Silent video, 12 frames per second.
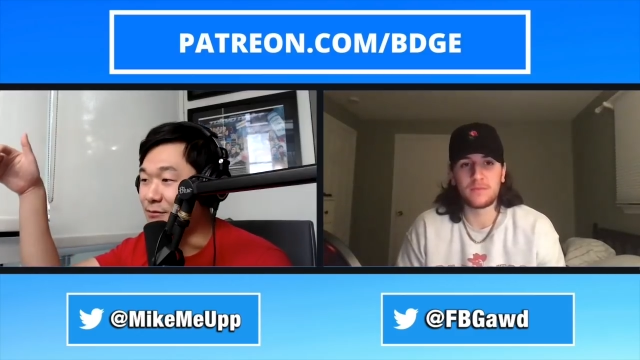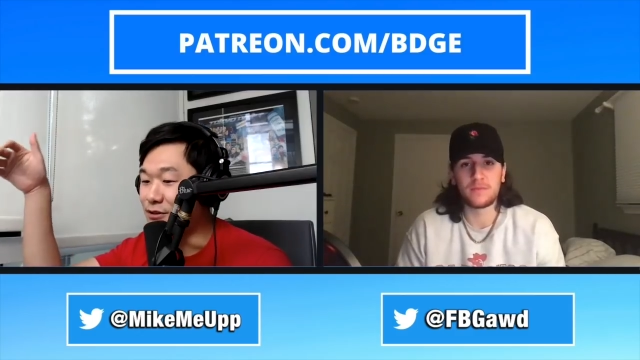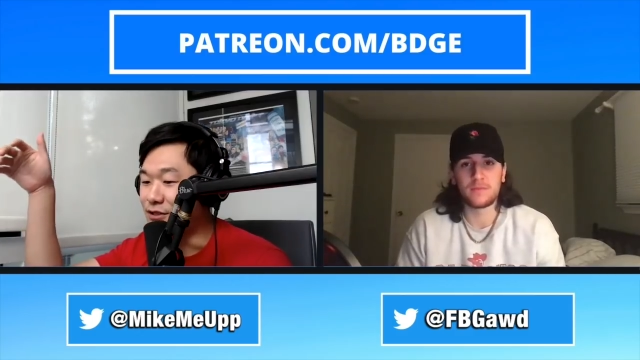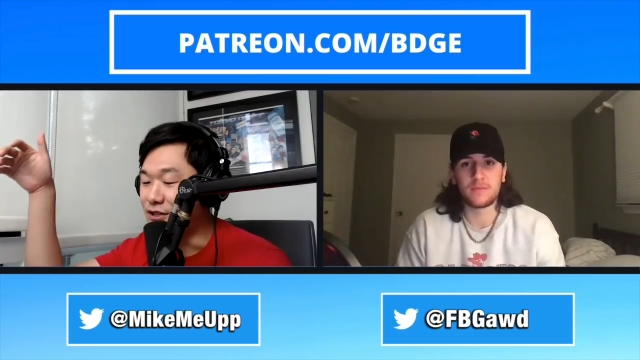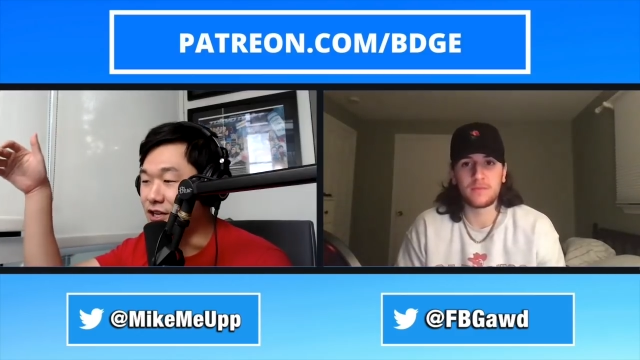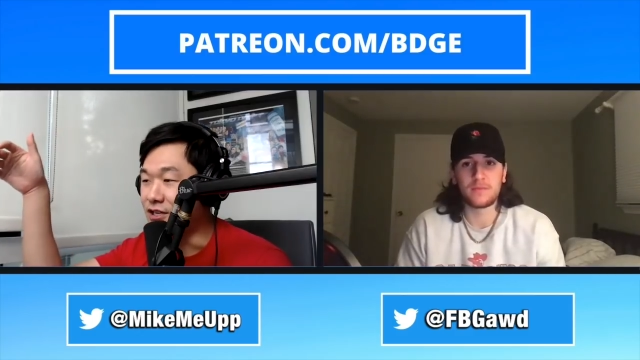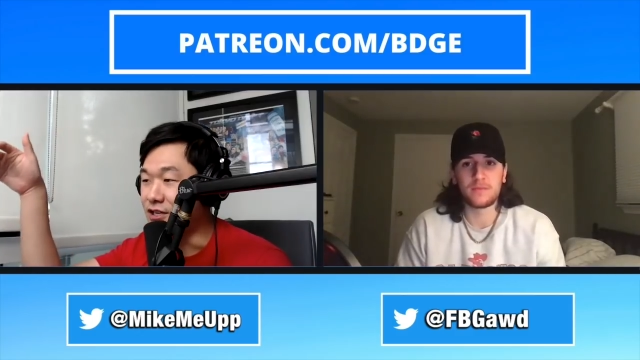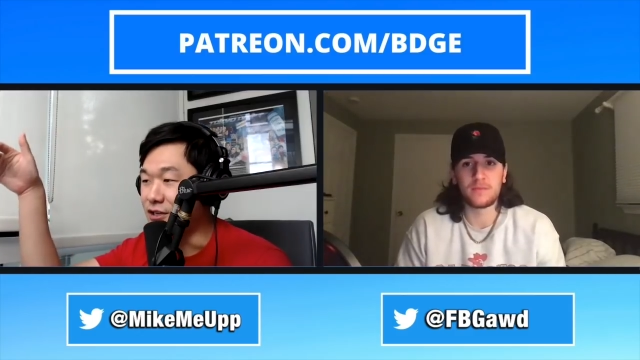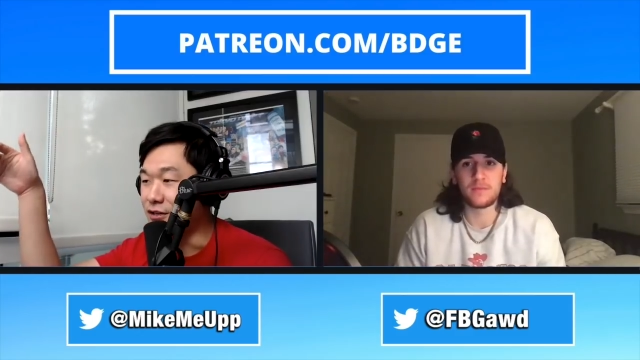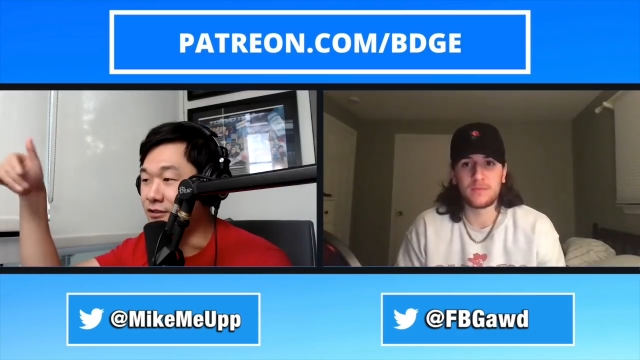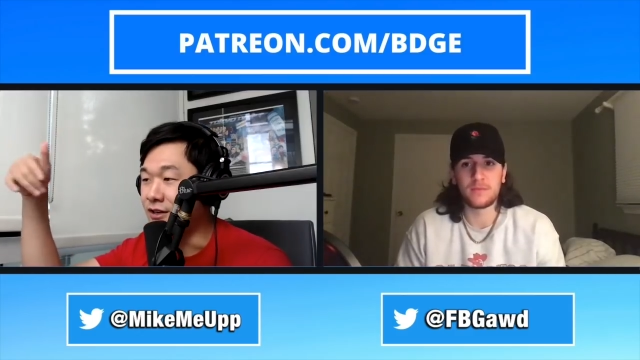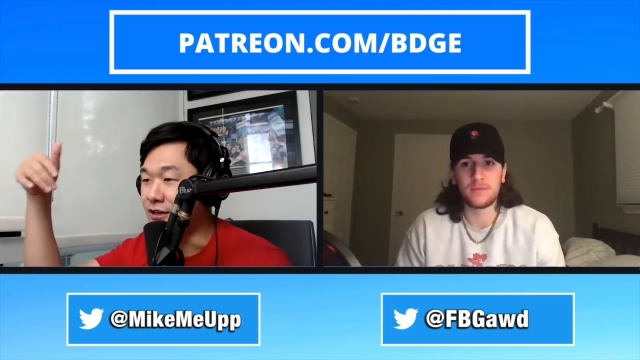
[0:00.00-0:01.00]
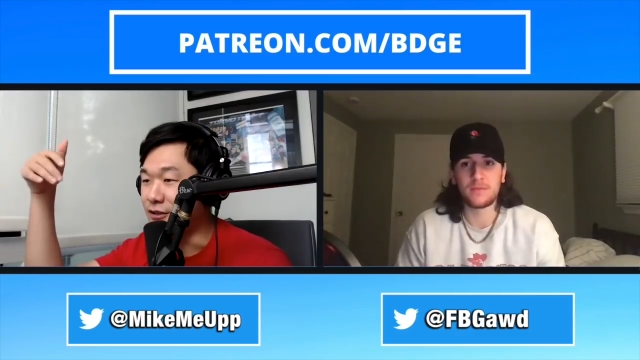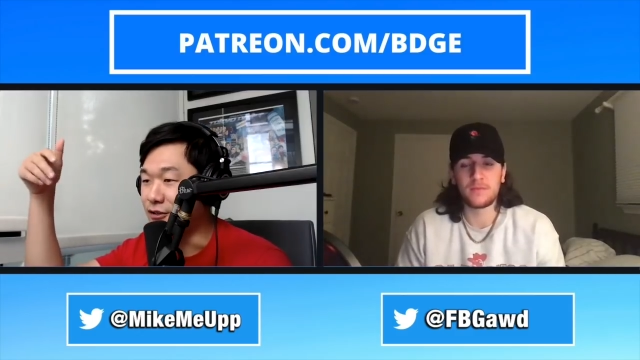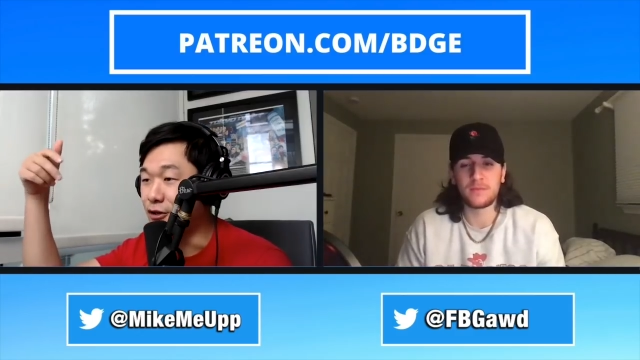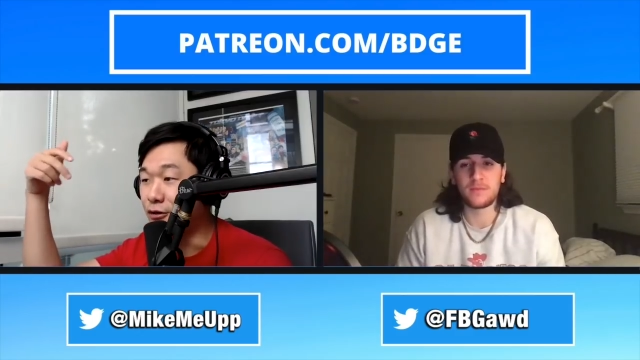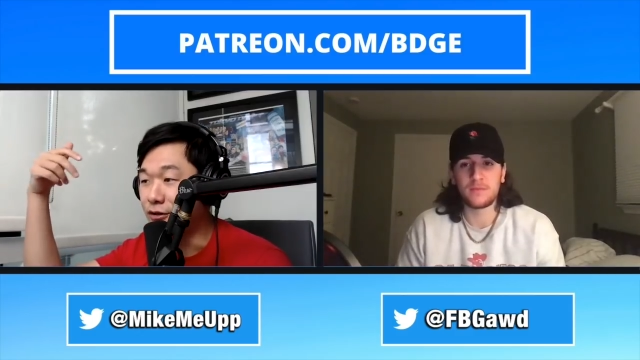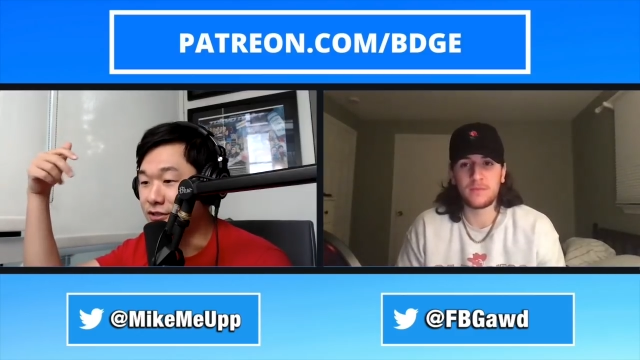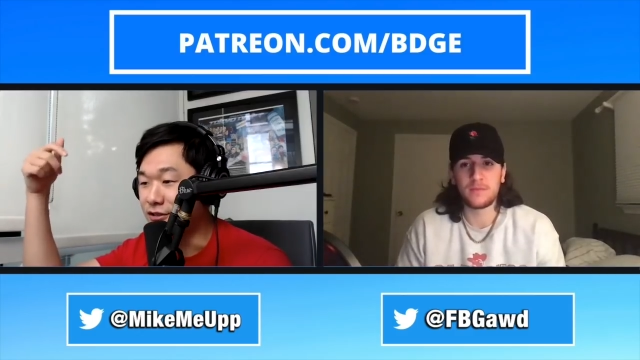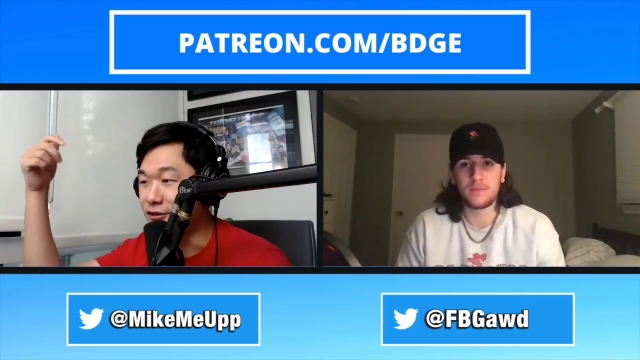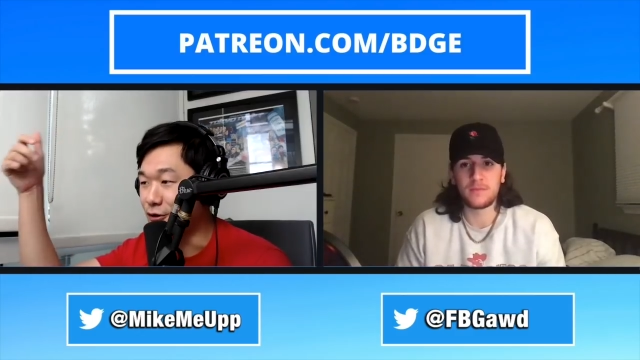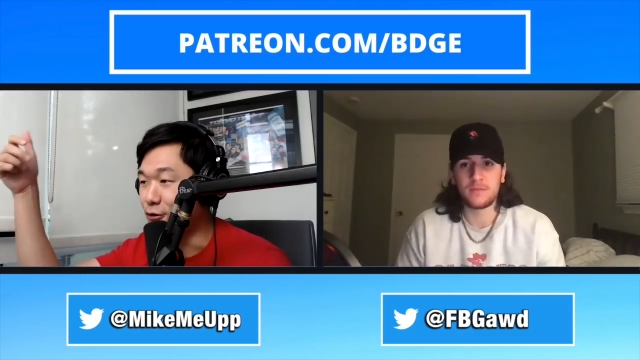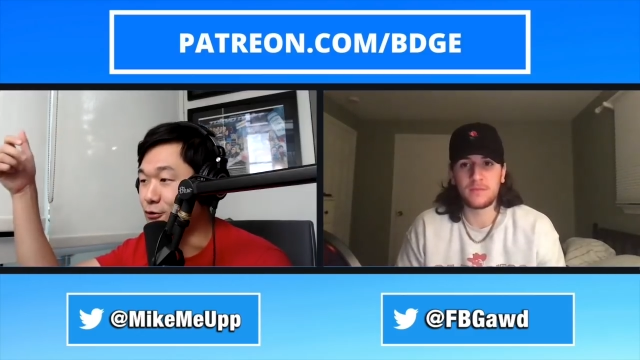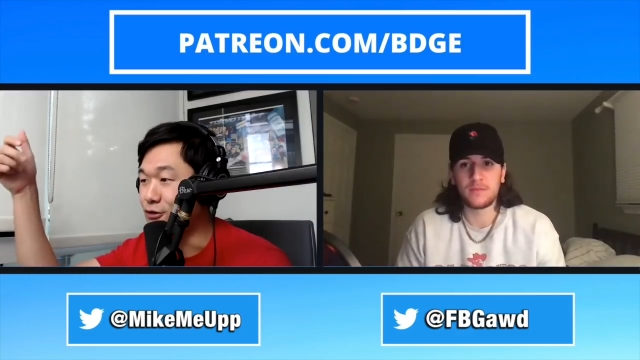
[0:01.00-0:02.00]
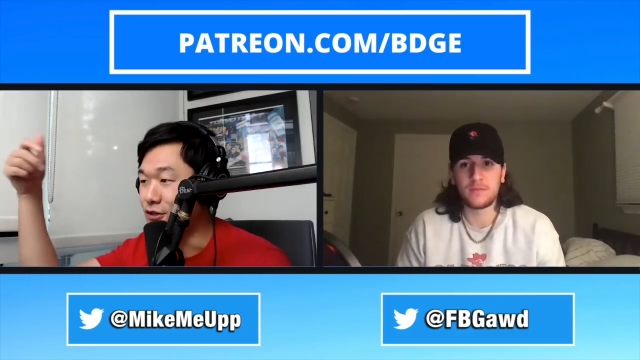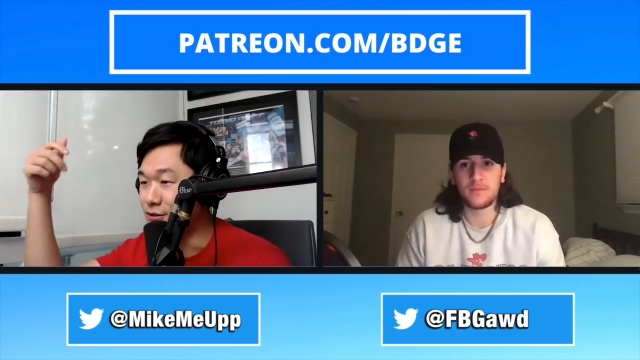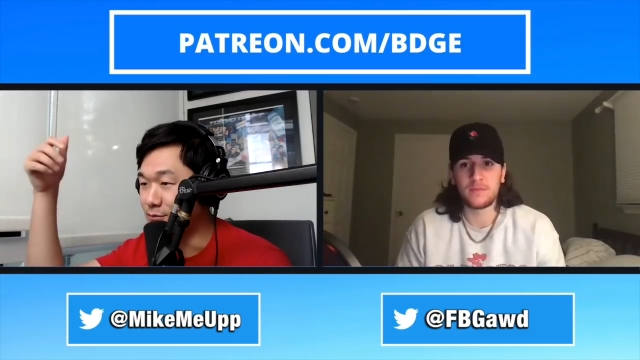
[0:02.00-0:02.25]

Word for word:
Speaker 1: with AJ Dillon, I could totally see the coaches and